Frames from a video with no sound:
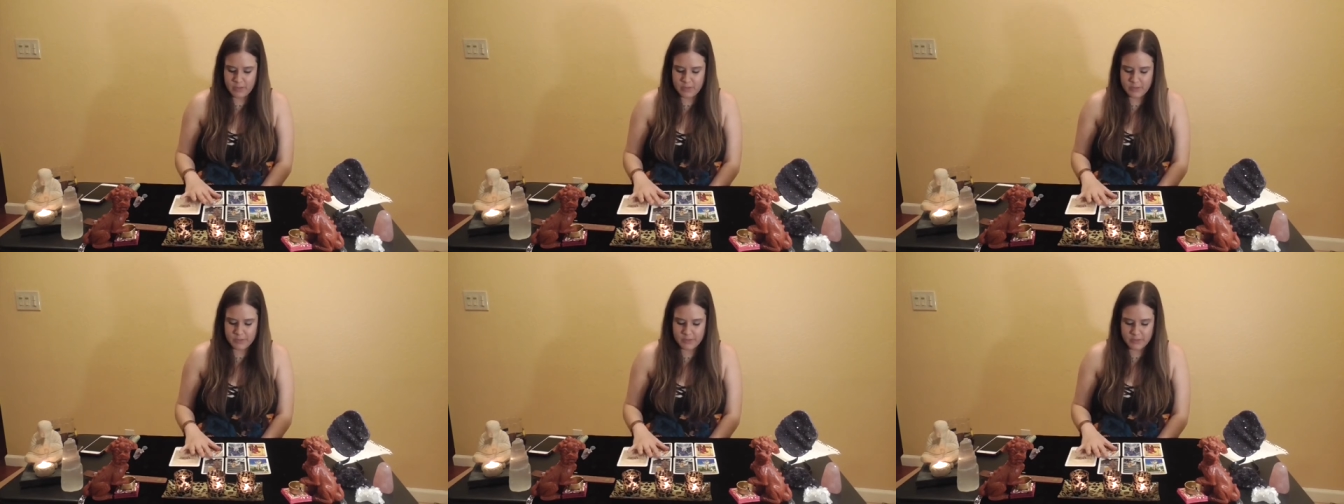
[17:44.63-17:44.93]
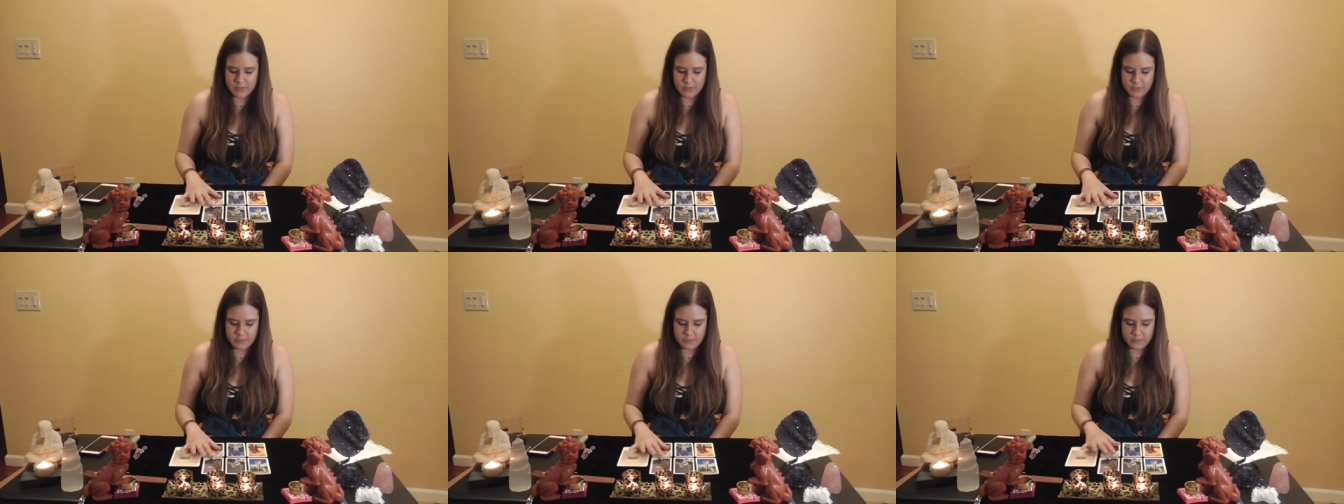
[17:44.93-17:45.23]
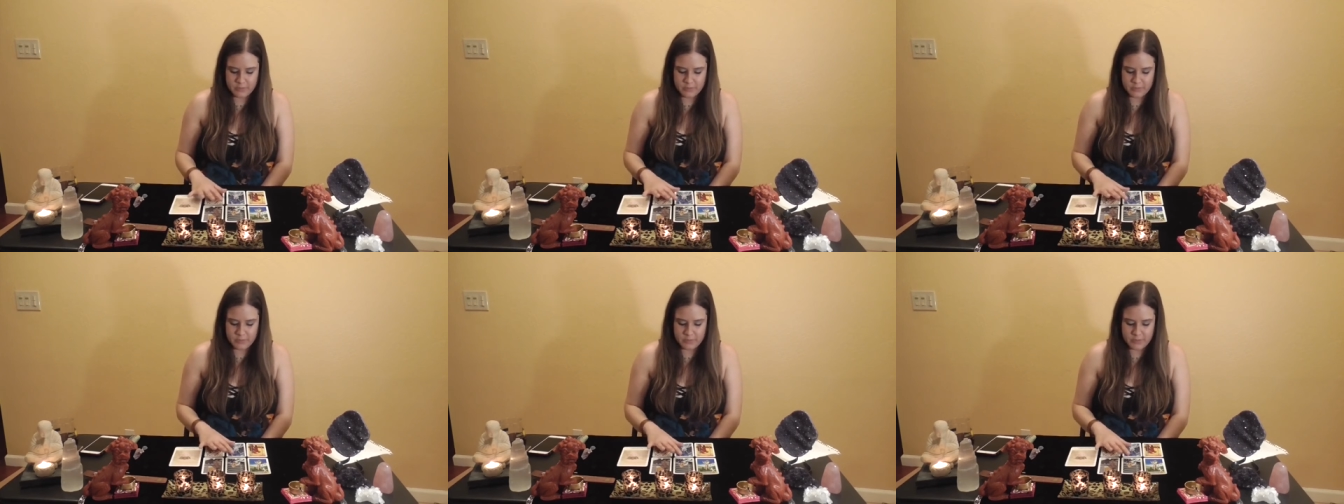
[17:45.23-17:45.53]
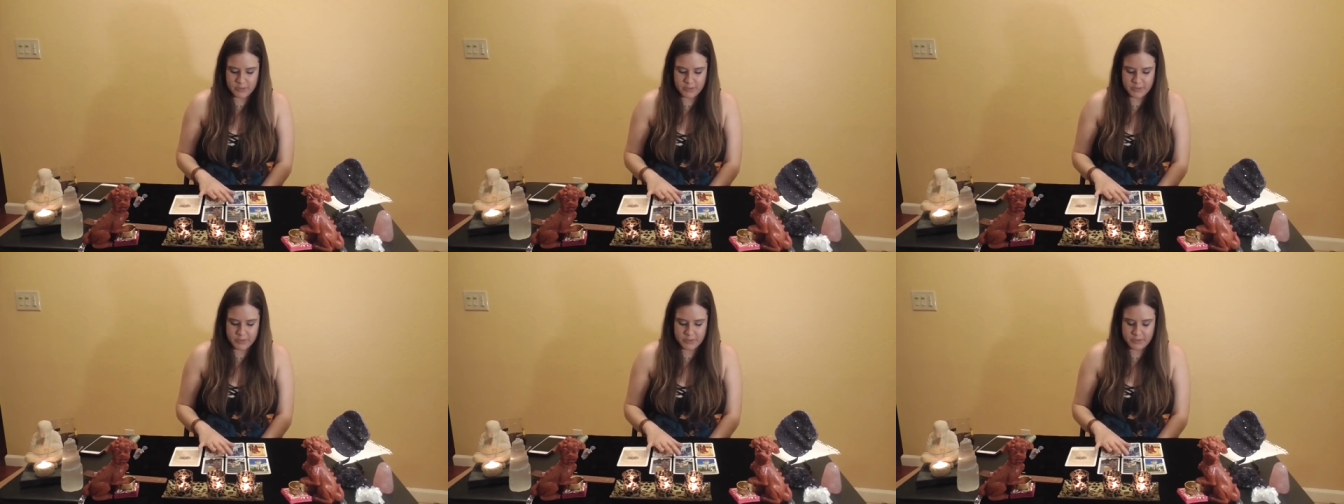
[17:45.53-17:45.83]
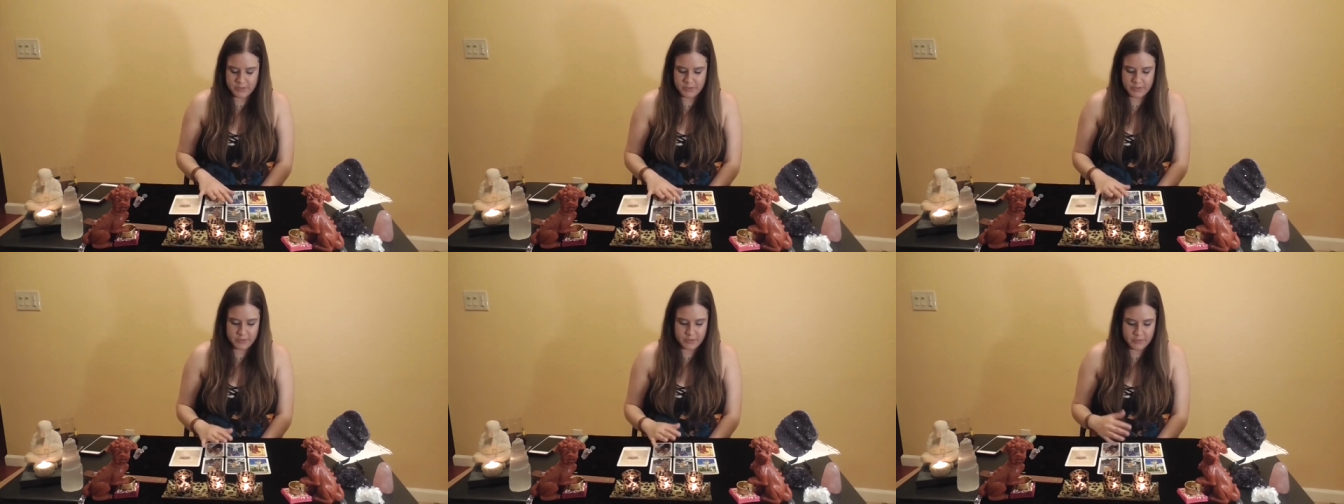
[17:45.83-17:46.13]
So
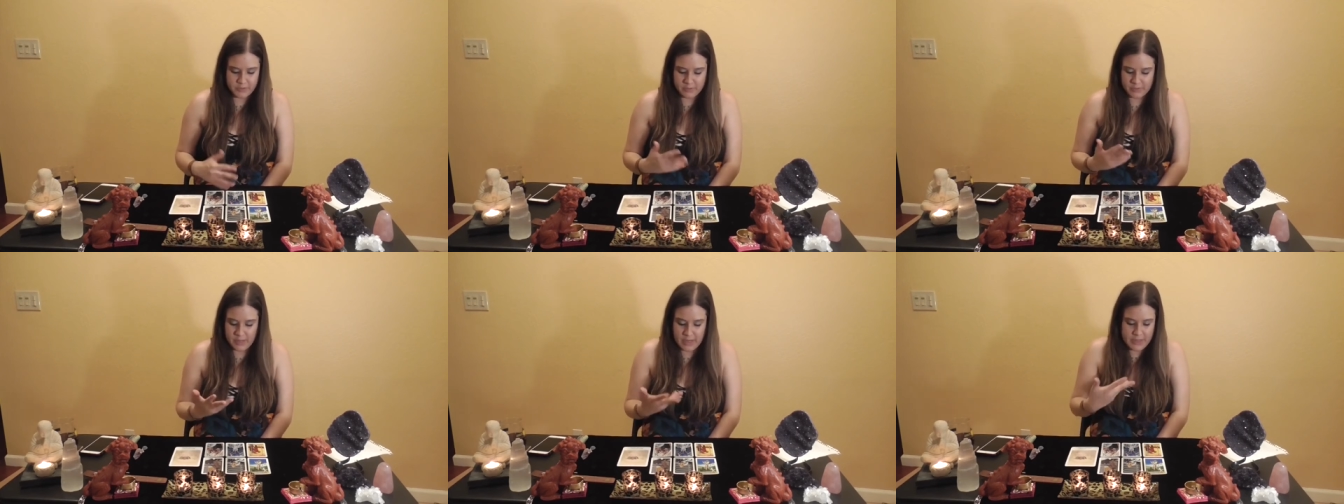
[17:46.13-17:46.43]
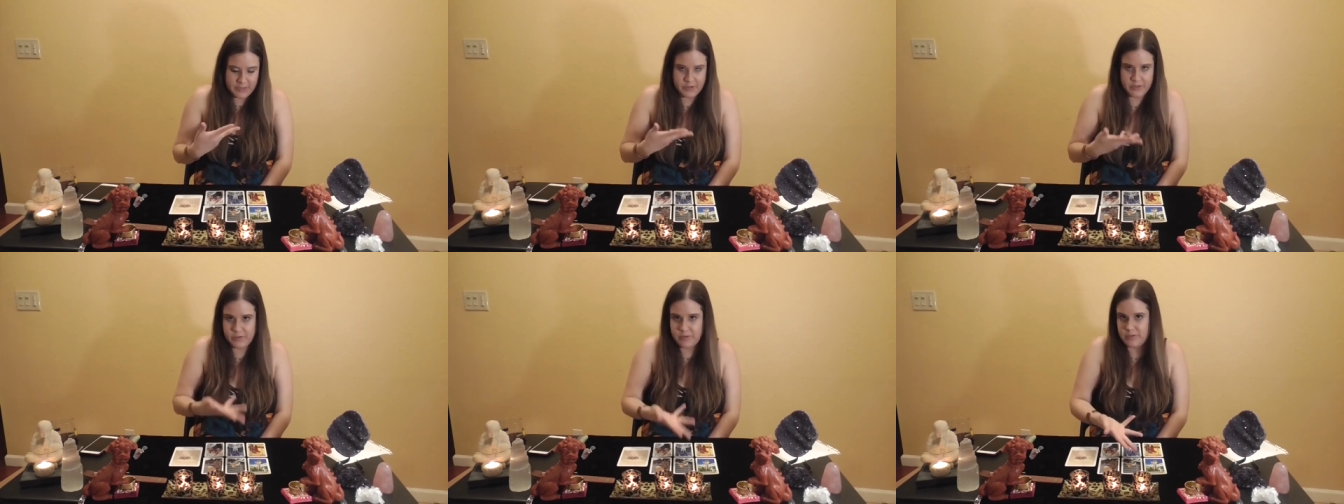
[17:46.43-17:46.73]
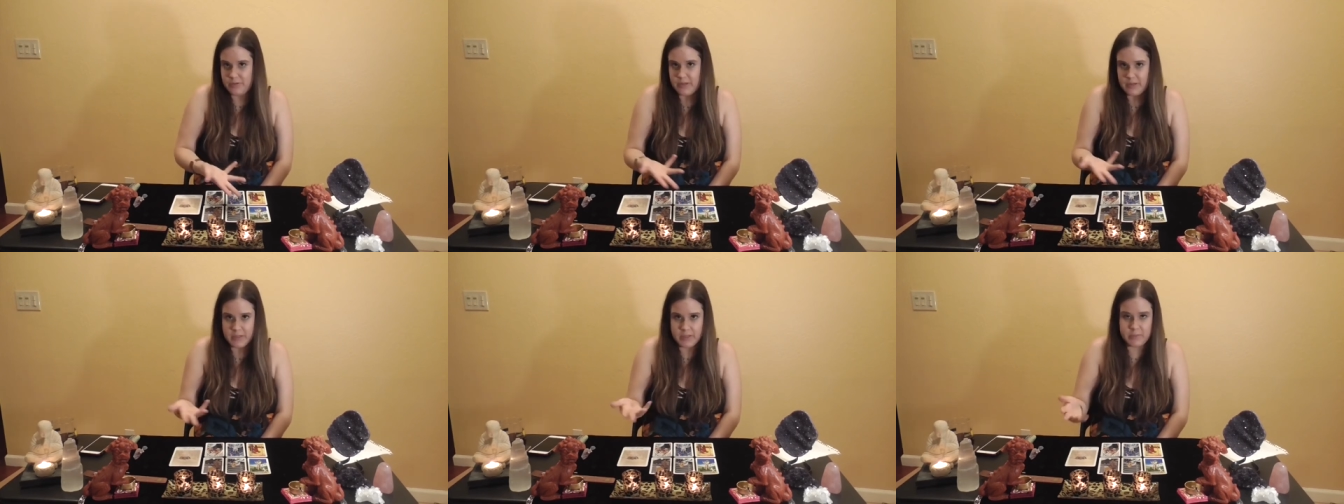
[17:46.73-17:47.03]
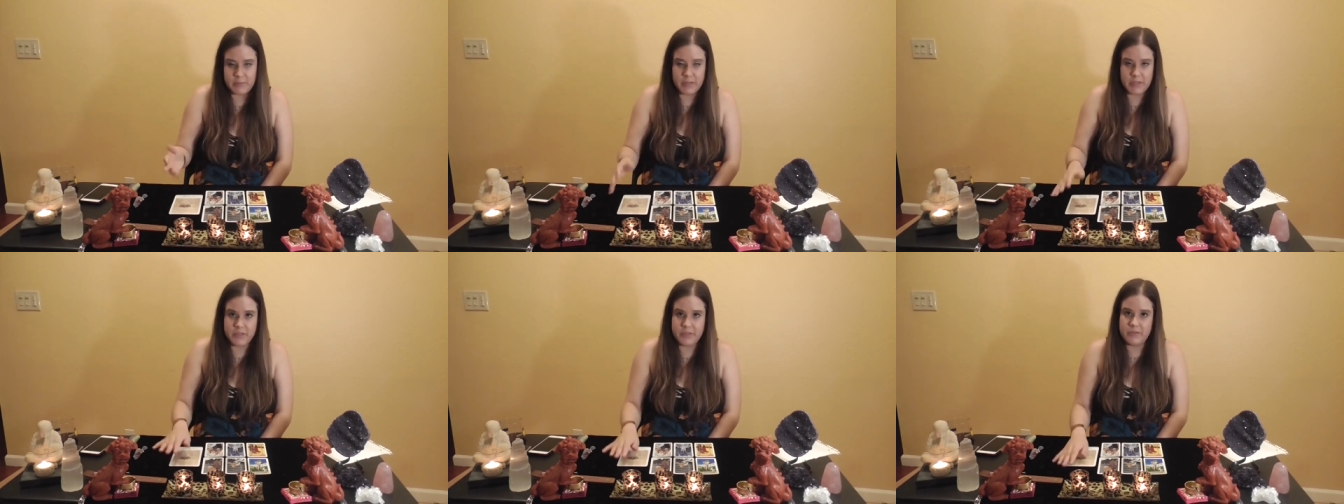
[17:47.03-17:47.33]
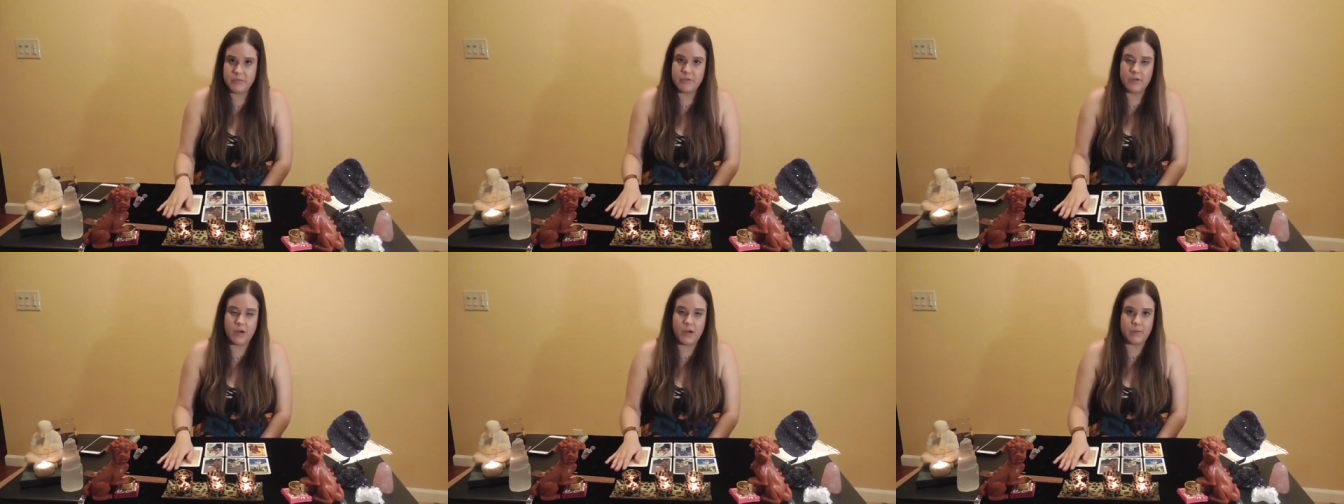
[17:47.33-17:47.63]
I just explained to
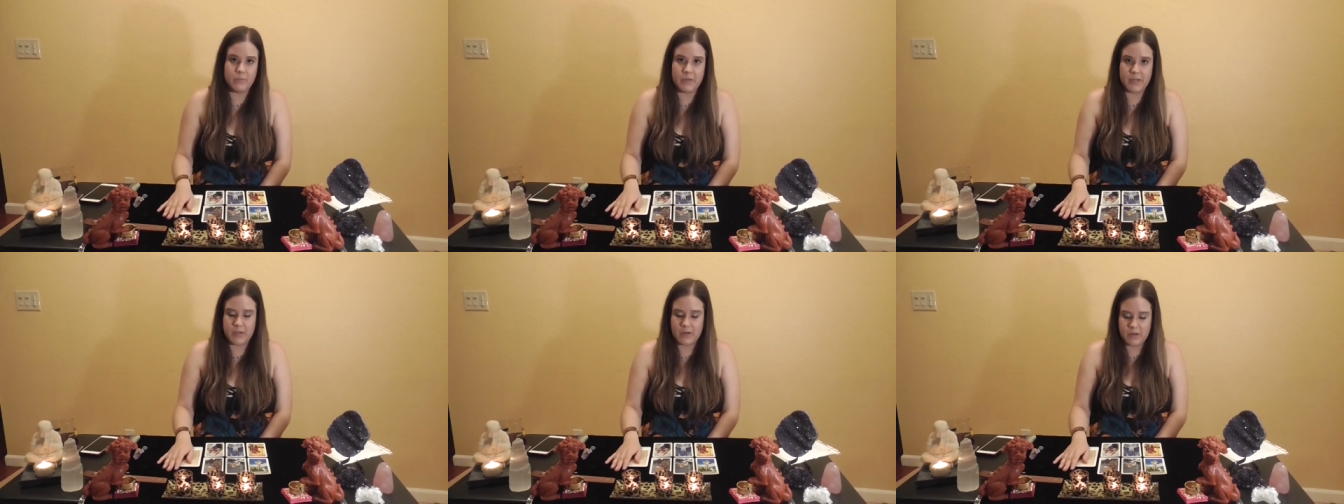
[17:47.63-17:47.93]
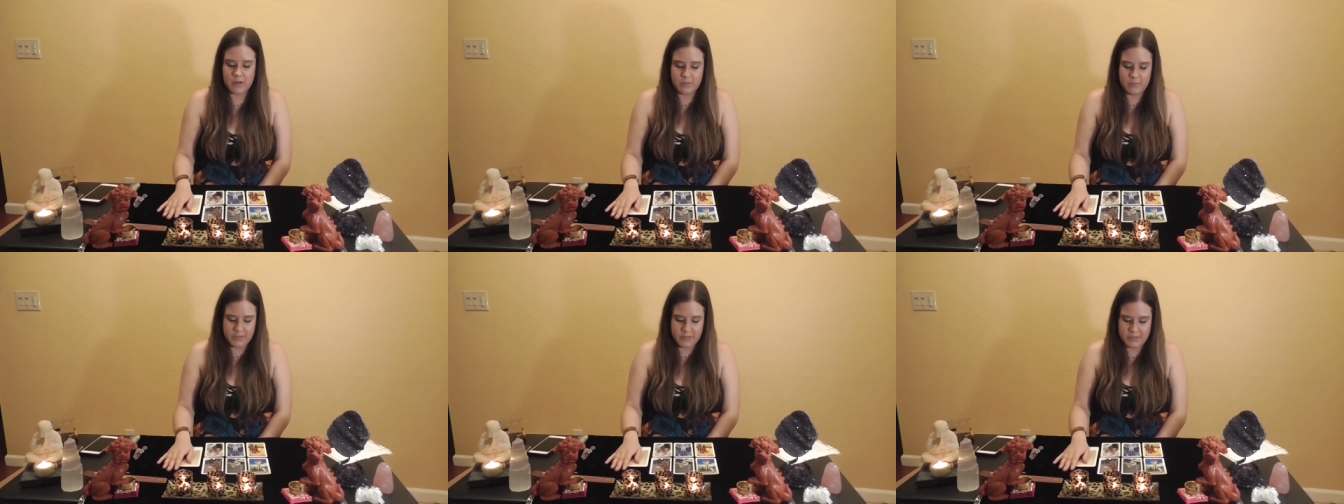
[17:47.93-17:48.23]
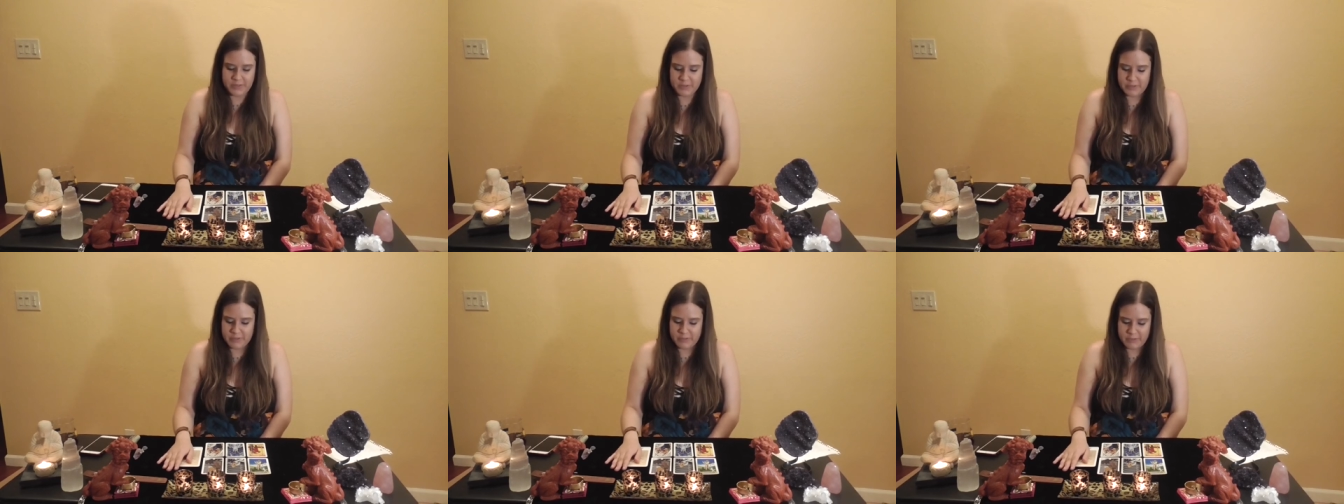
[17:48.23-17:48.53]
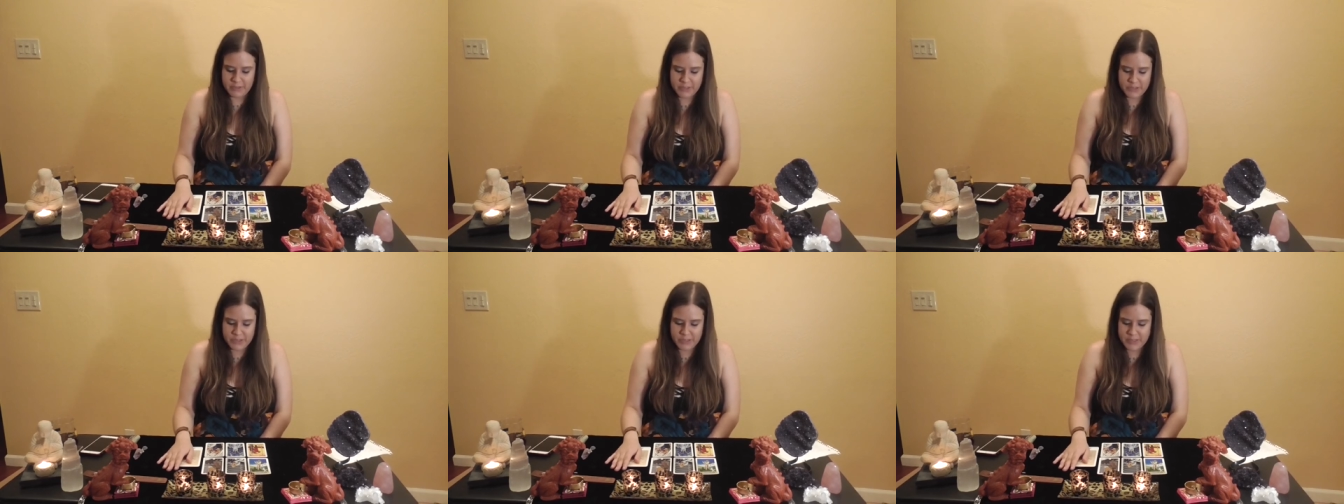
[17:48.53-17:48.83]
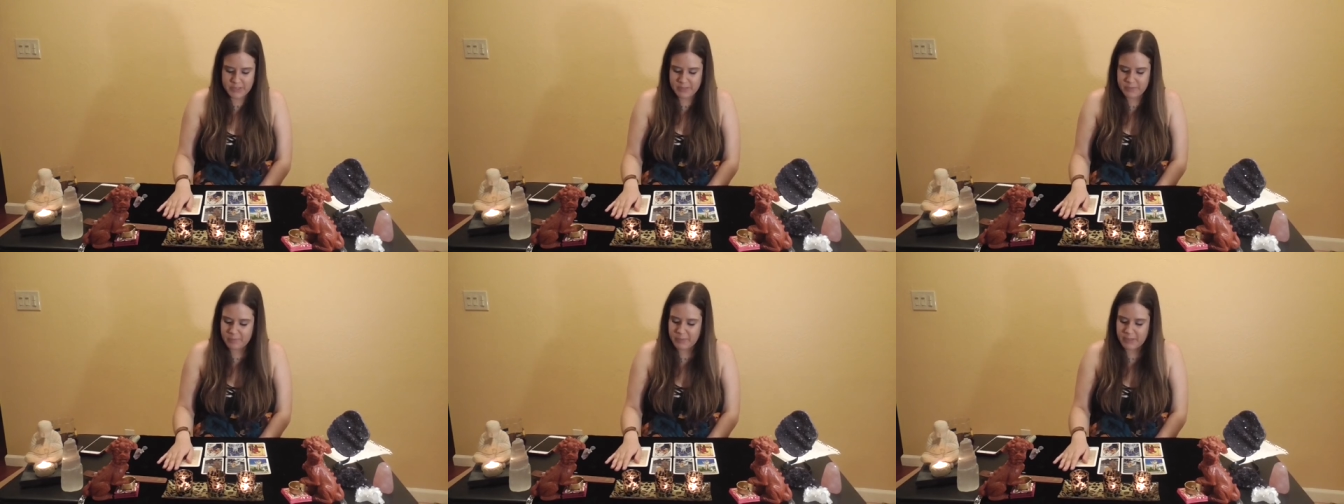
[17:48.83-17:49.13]
you card by card what the situation is,